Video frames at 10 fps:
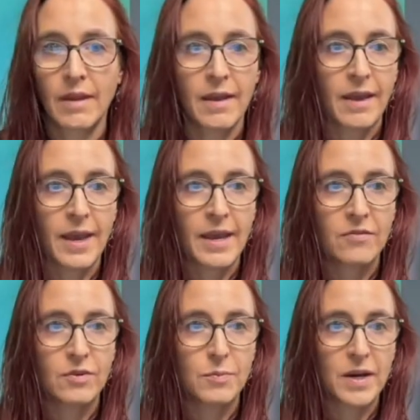Hey
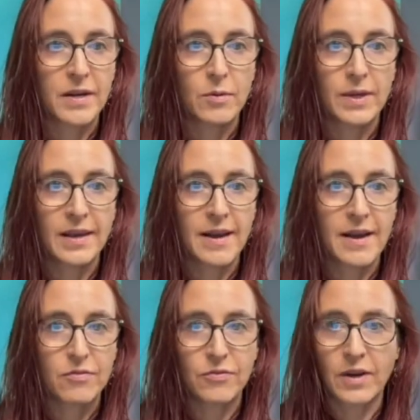everybody, are we
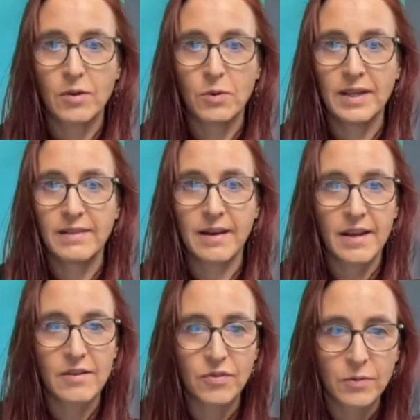live? Are we
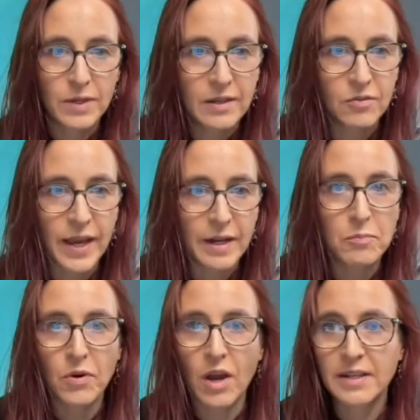live? Are we in fact
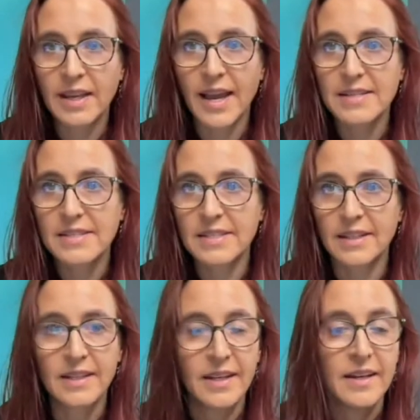
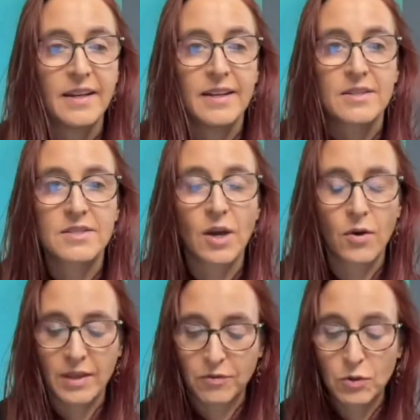broadcasting? So
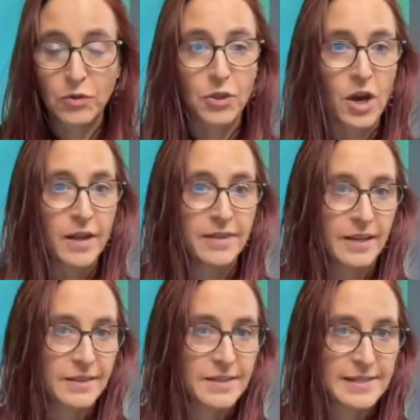if you thought
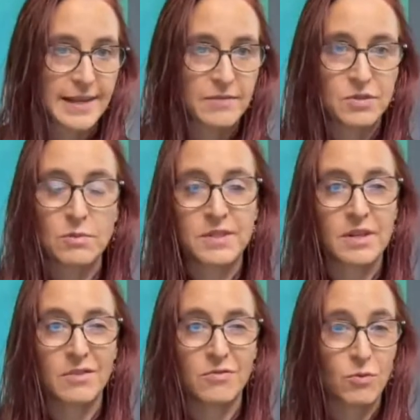that this live stream is
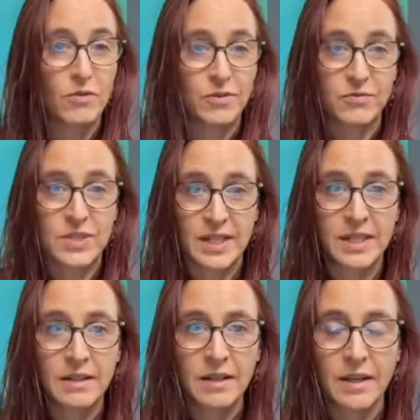on
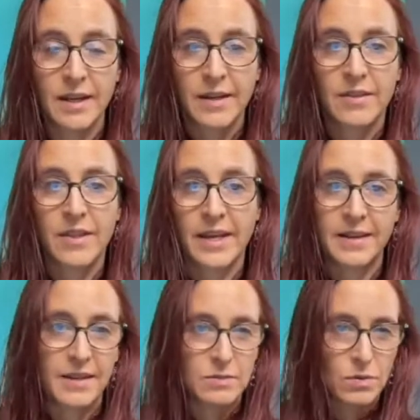4:15, then
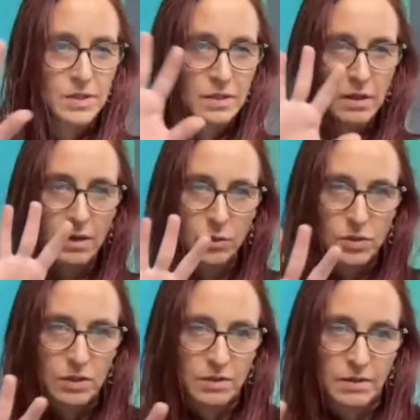this was an
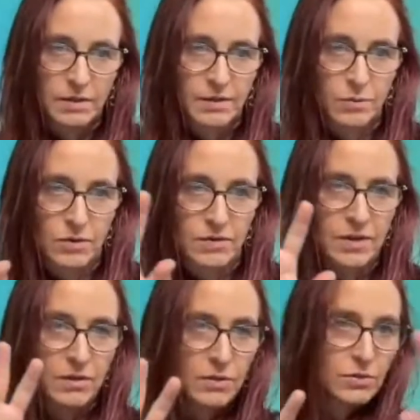illusion. This was an
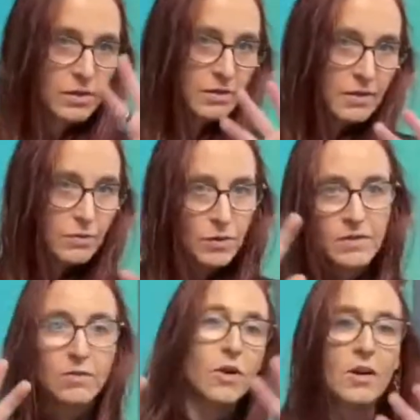illusion. This was
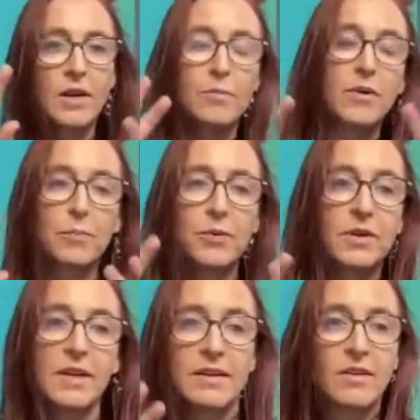the wrong number put
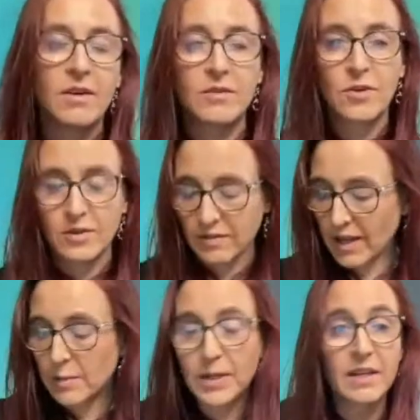in on the wrong
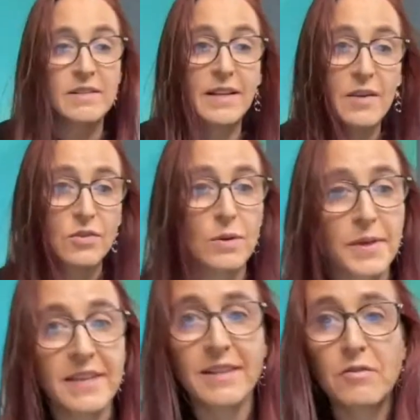slide, because the live stream
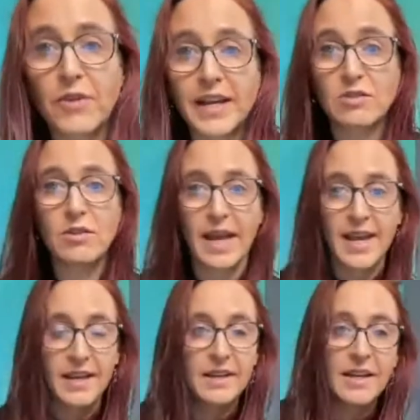is in fact today.
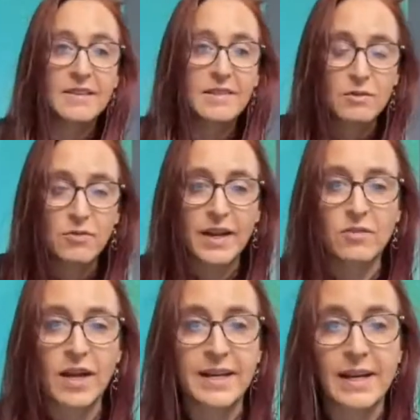It is in fact
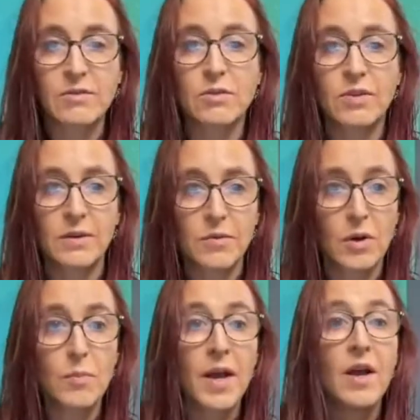right now. So very
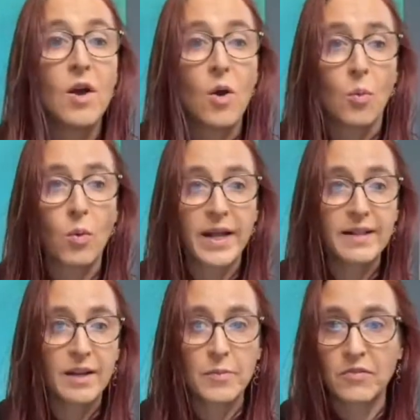warm
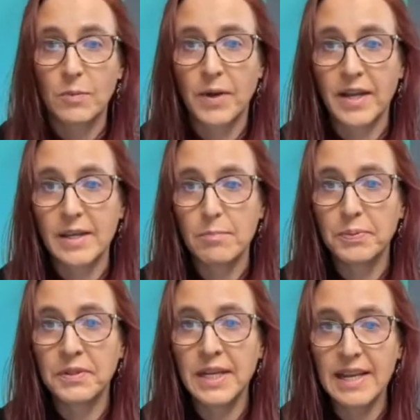welcome everybody.
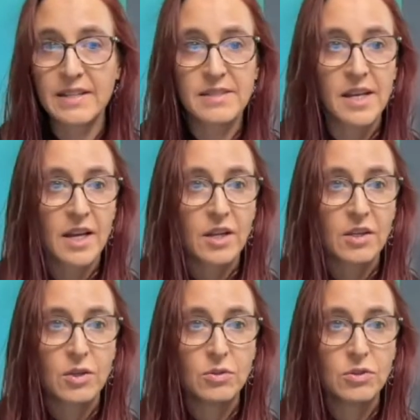Please,
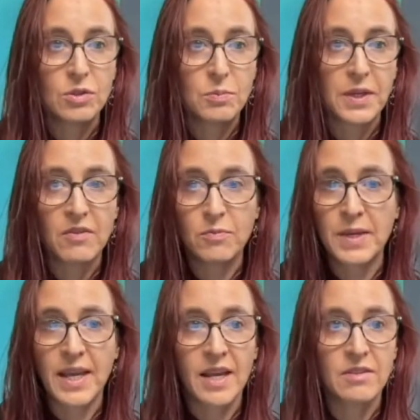YouTube, give
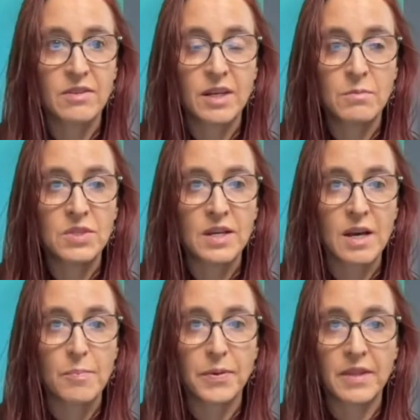me a thumbs
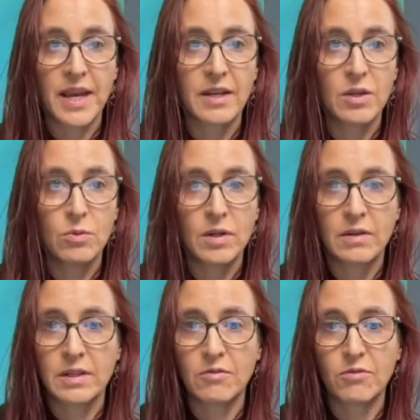up that you are
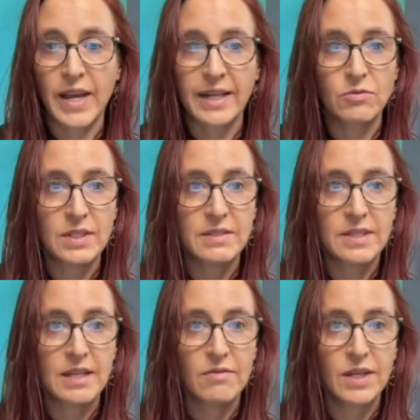in fact
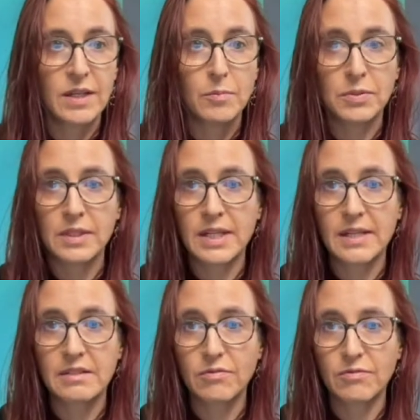receiving.
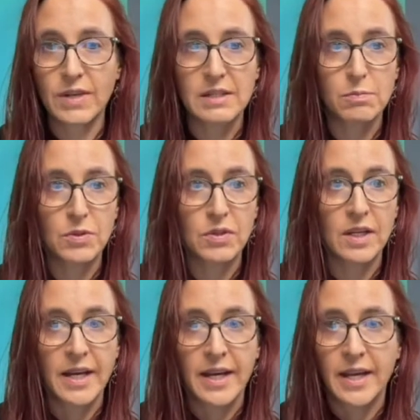Please, Facebook,
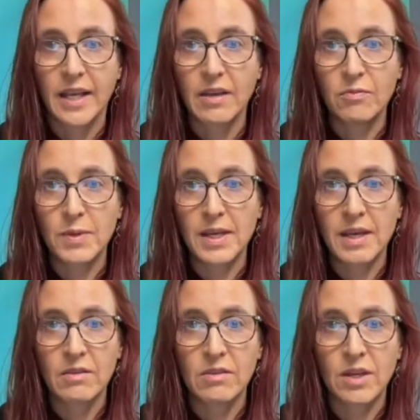give me
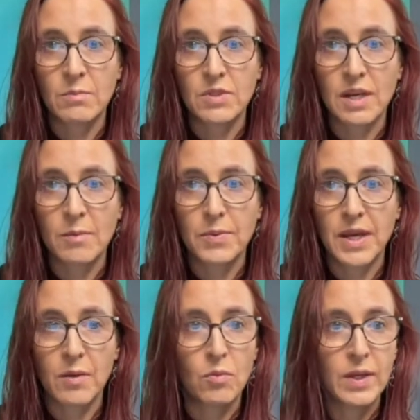a thumbs up
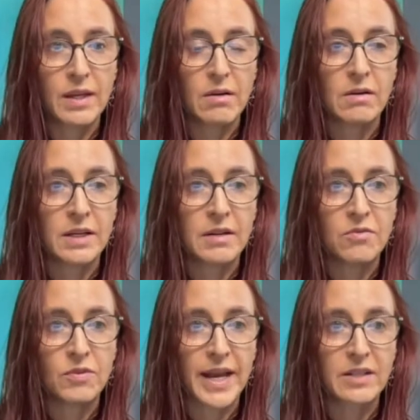that we are in
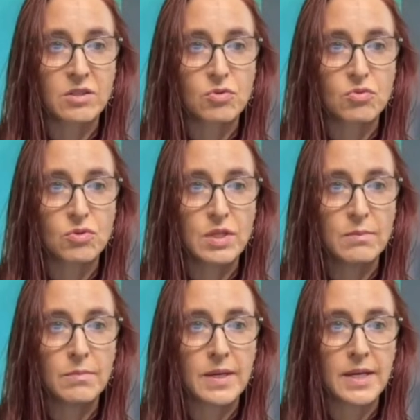fact
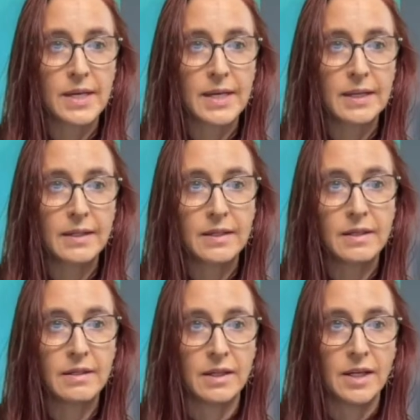streaming
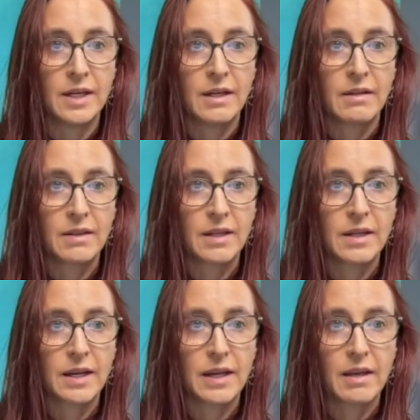
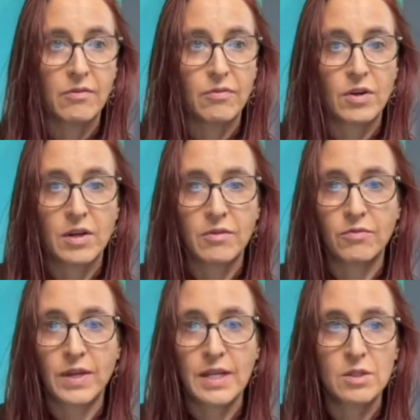live on
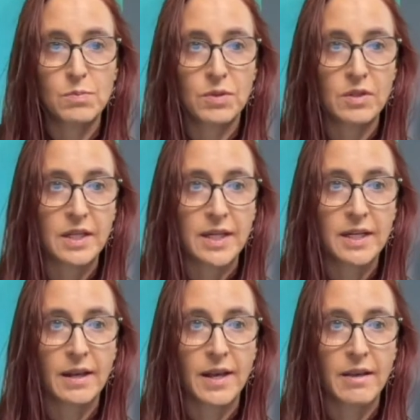Facebook and
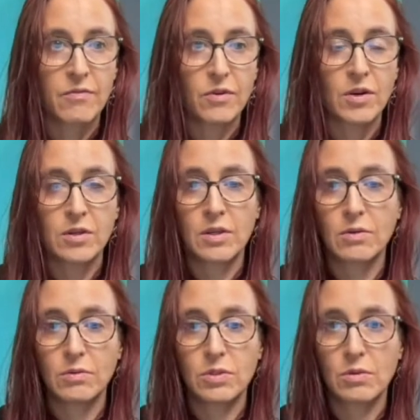live on
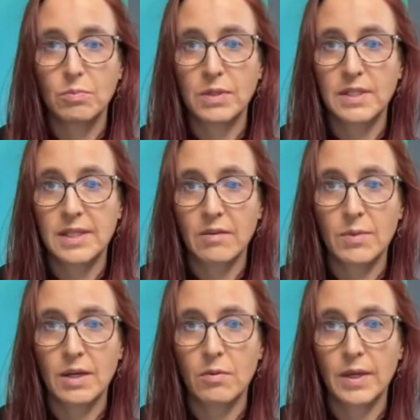YouTube. Please give me
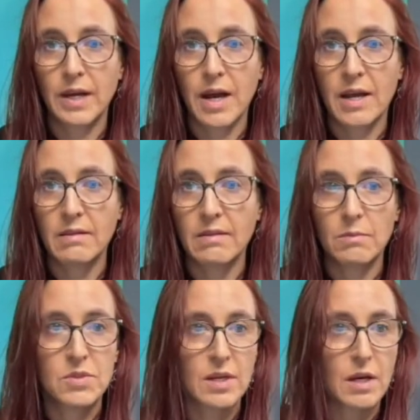a quick high
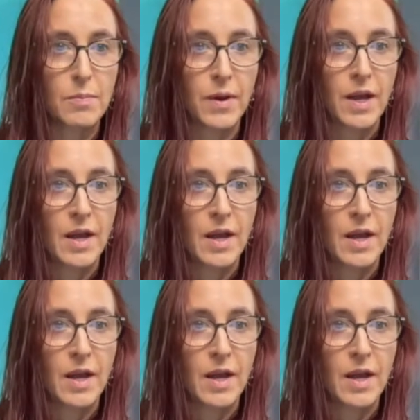thumbs up.